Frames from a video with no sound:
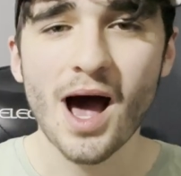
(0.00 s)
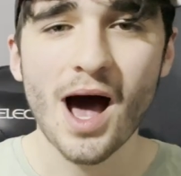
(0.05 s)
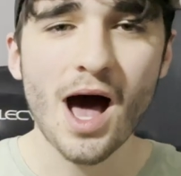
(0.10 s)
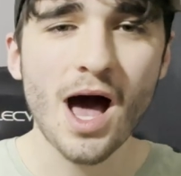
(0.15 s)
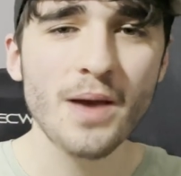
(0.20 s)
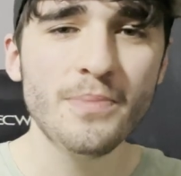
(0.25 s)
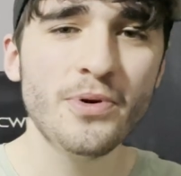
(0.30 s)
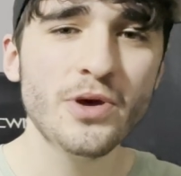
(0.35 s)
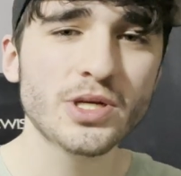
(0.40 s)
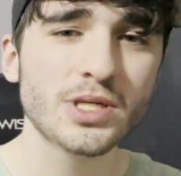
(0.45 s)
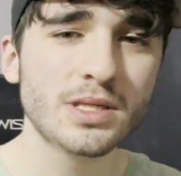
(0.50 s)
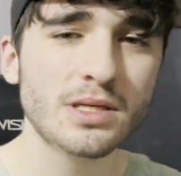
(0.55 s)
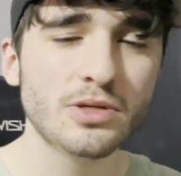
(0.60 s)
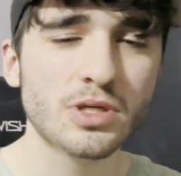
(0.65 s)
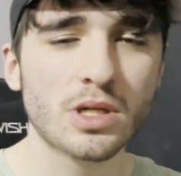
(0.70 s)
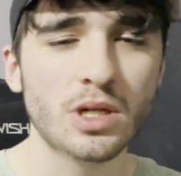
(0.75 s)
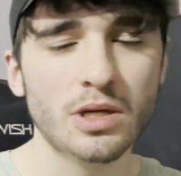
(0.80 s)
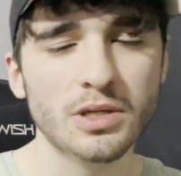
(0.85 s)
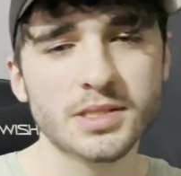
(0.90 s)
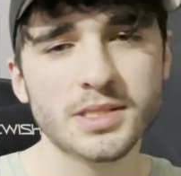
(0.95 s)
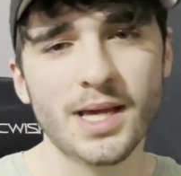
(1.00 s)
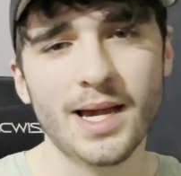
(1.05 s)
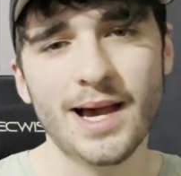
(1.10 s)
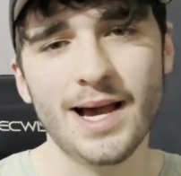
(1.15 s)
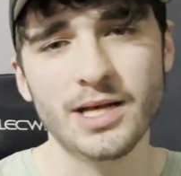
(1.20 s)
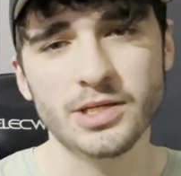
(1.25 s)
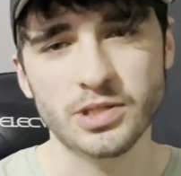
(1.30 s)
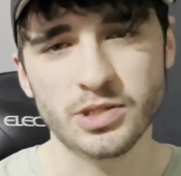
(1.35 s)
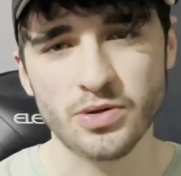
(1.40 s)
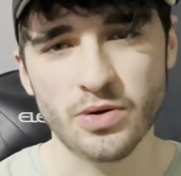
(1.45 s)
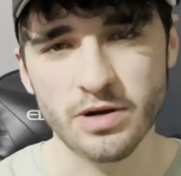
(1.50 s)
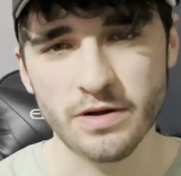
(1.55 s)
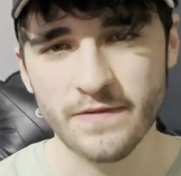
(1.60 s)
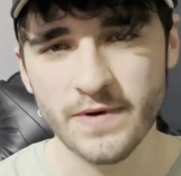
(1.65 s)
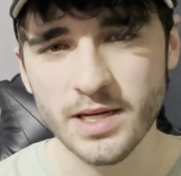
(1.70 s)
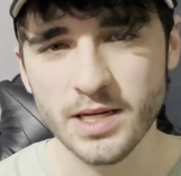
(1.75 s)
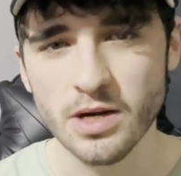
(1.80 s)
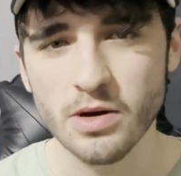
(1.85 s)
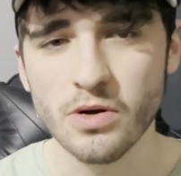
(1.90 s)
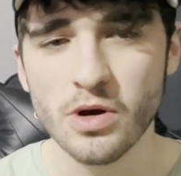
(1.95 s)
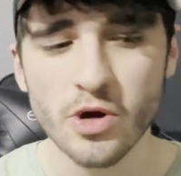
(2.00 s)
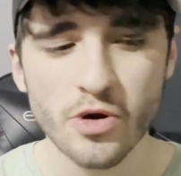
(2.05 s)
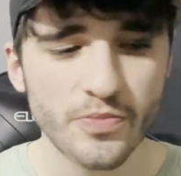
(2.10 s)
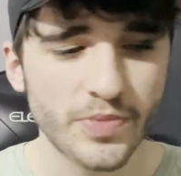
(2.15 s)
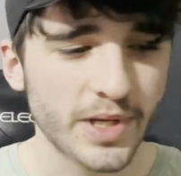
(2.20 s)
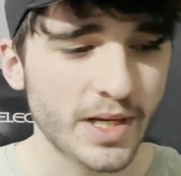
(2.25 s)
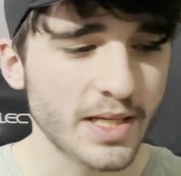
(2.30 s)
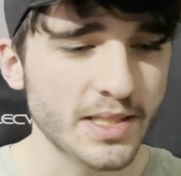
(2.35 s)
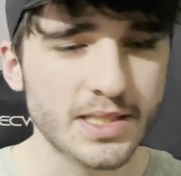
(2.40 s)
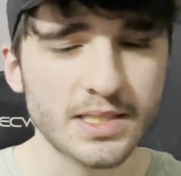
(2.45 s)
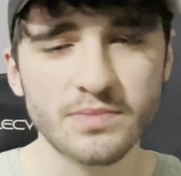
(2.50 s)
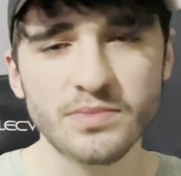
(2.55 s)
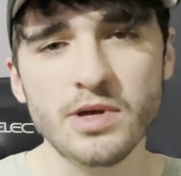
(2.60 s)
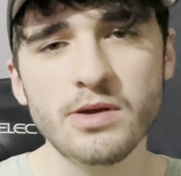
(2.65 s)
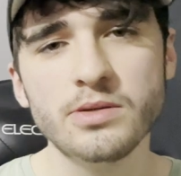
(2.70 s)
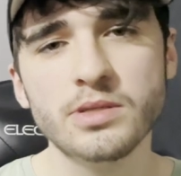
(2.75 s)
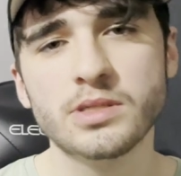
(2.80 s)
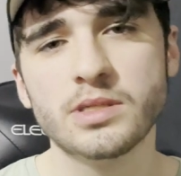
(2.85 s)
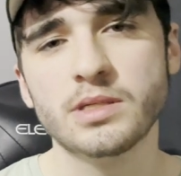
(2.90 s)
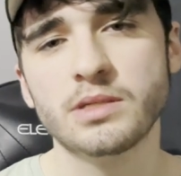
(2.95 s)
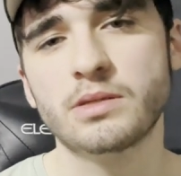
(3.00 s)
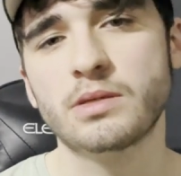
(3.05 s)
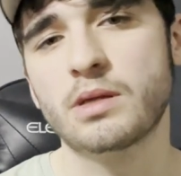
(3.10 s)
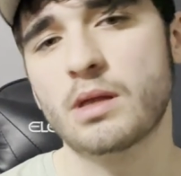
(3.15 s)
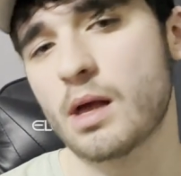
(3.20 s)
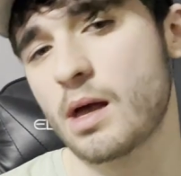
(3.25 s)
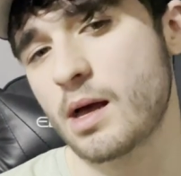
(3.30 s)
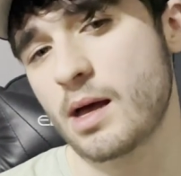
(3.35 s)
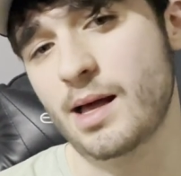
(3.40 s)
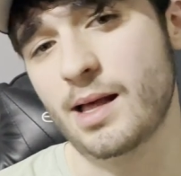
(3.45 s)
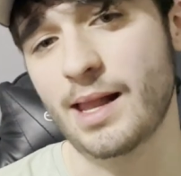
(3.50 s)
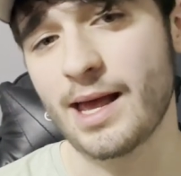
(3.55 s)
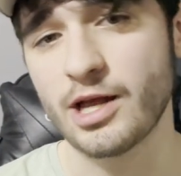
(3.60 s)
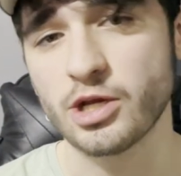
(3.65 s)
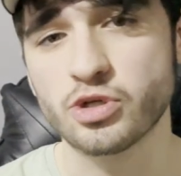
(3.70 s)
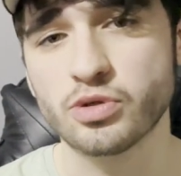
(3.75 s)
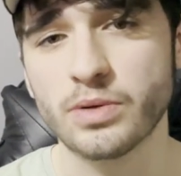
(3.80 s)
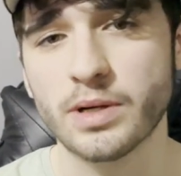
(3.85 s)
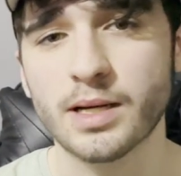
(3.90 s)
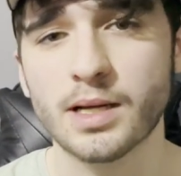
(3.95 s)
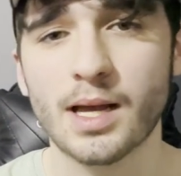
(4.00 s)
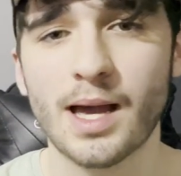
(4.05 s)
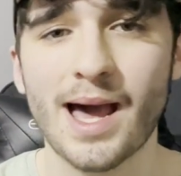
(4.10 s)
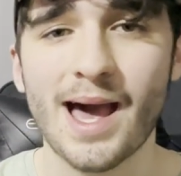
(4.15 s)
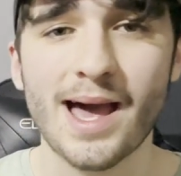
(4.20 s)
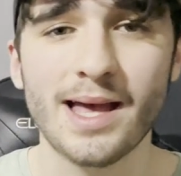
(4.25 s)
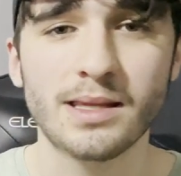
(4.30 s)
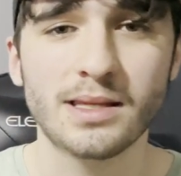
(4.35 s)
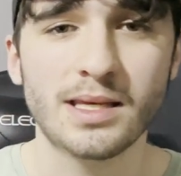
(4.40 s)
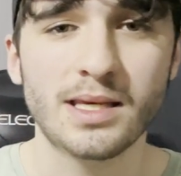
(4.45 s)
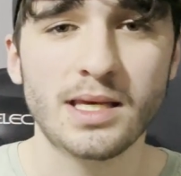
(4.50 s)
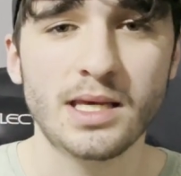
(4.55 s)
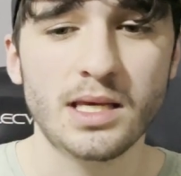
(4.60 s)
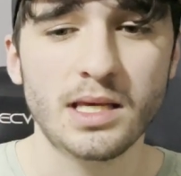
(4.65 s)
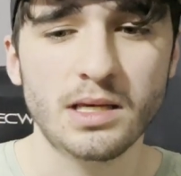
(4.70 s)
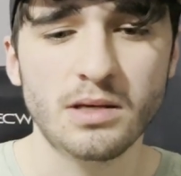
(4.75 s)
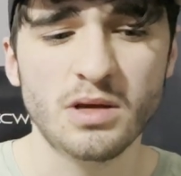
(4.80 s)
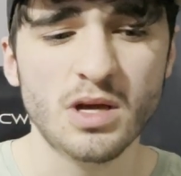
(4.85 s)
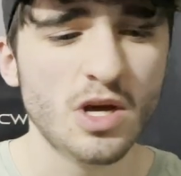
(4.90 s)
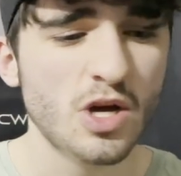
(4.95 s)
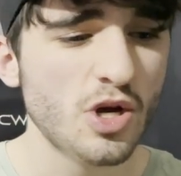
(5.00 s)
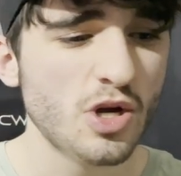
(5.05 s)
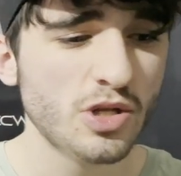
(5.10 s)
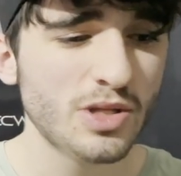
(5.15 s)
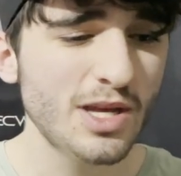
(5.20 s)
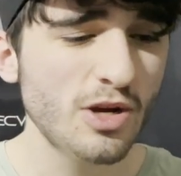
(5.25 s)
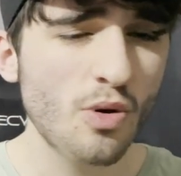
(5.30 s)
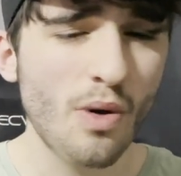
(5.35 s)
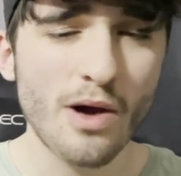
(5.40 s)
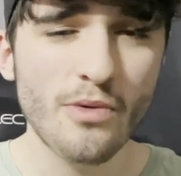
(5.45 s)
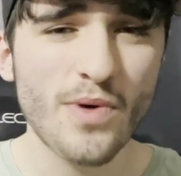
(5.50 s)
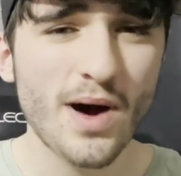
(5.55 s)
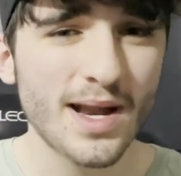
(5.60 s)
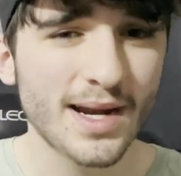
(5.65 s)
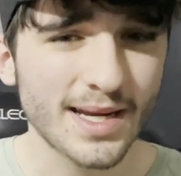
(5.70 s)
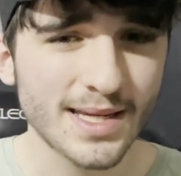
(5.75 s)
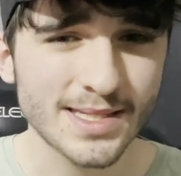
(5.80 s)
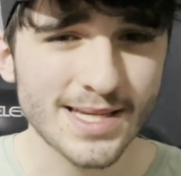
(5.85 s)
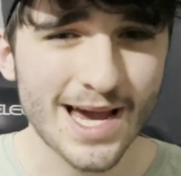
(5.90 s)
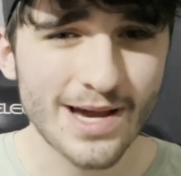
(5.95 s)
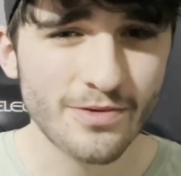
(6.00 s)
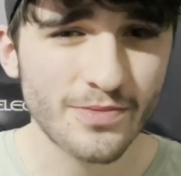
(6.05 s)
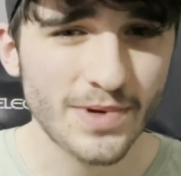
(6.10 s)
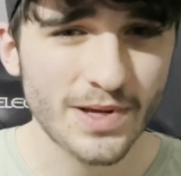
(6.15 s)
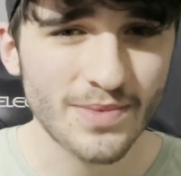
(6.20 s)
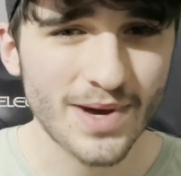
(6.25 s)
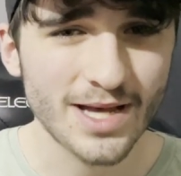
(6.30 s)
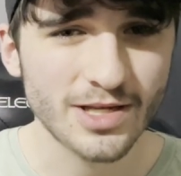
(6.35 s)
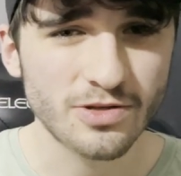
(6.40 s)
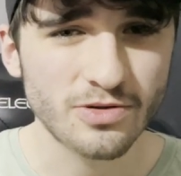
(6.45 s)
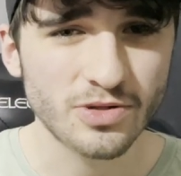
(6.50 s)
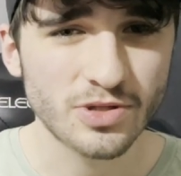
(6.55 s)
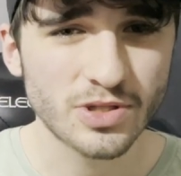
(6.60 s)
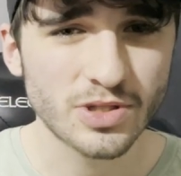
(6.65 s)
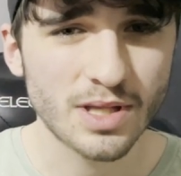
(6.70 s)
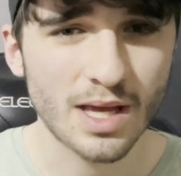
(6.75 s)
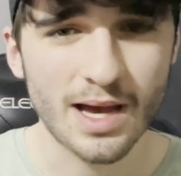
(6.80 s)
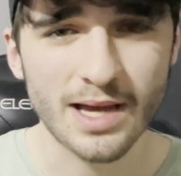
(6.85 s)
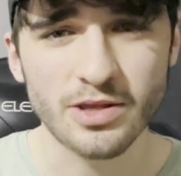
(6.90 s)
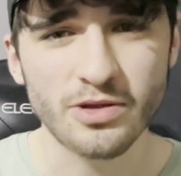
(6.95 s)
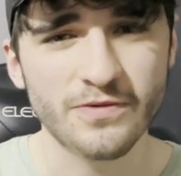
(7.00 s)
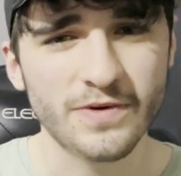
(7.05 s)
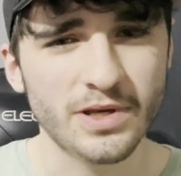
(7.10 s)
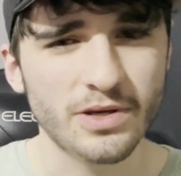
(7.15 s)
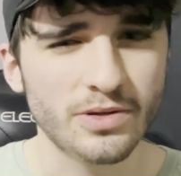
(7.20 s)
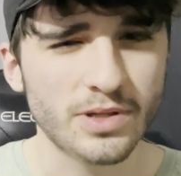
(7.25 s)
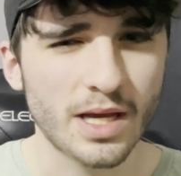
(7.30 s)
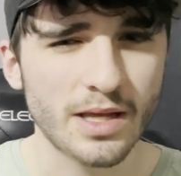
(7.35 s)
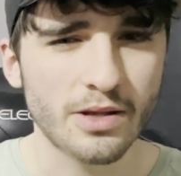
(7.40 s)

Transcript: I personally use Clodsire as you saw in the video because he's immune to uh, electric and he did quite well against Hyper Beam, as you. I don't think he.